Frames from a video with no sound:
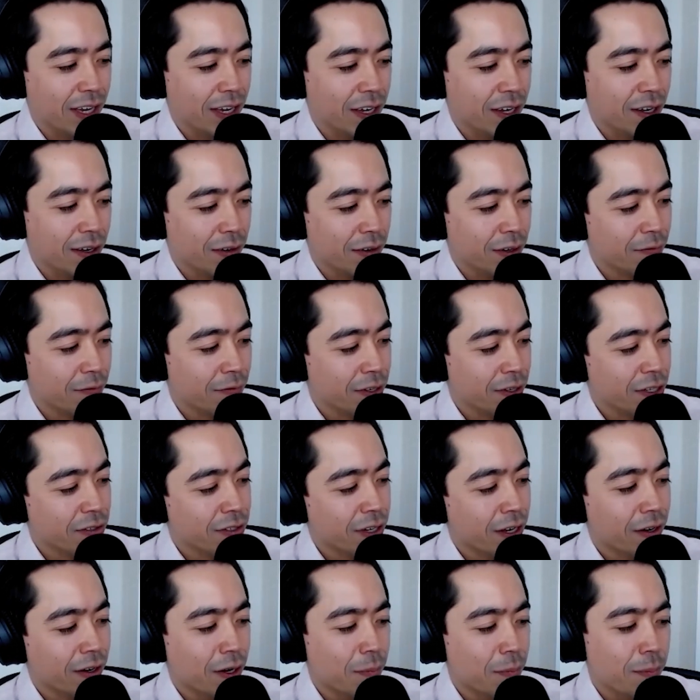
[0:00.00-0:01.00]
a
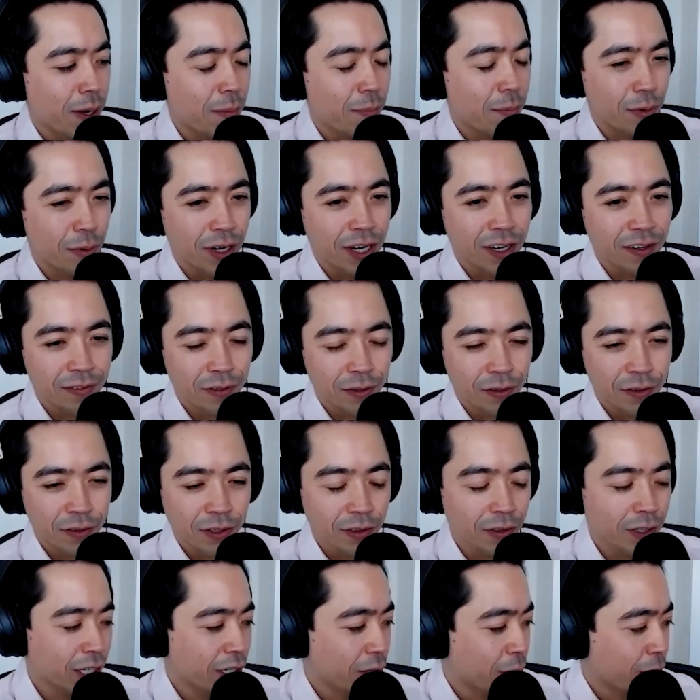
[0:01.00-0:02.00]
vegetarian membrane. So there's a
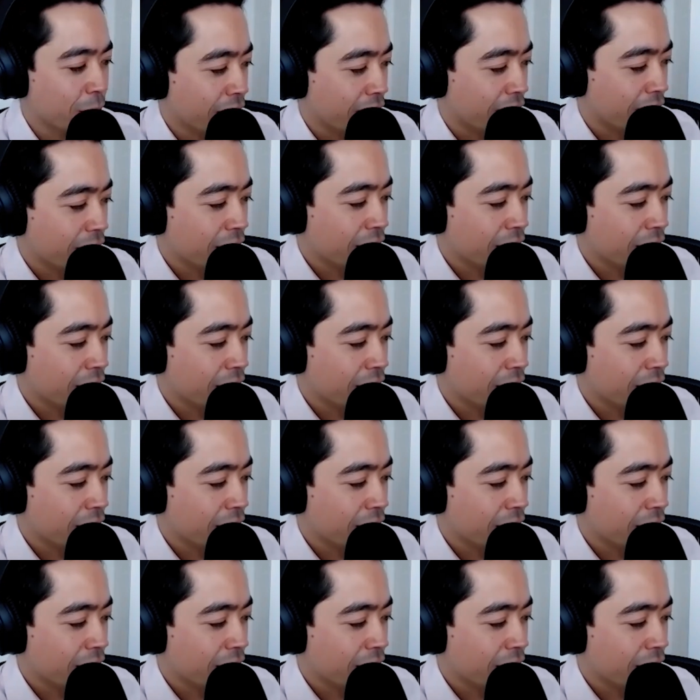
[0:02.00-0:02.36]
liquid